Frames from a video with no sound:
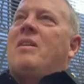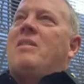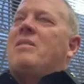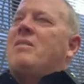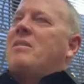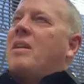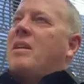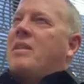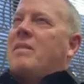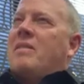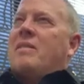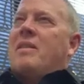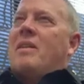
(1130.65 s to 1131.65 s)
to say,
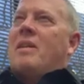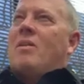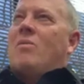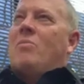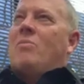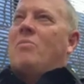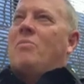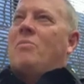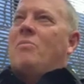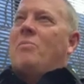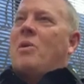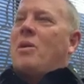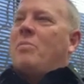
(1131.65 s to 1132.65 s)
you know,
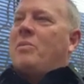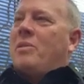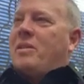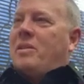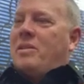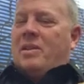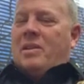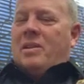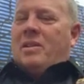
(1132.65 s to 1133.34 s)
public